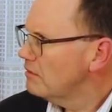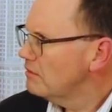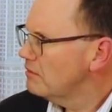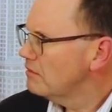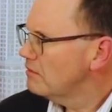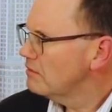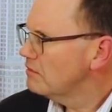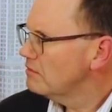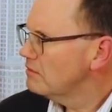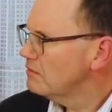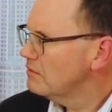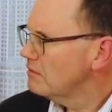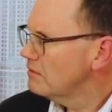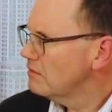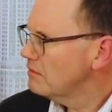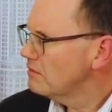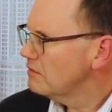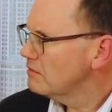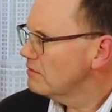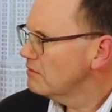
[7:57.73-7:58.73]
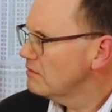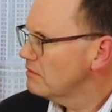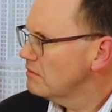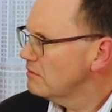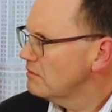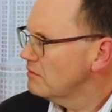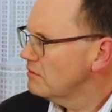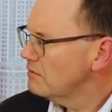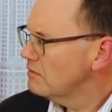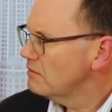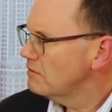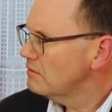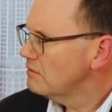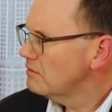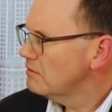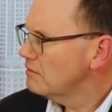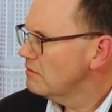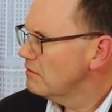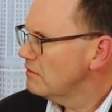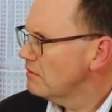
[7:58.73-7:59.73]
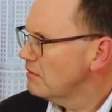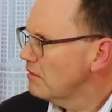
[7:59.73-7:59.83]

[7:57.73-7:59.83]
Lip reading: (not speaking)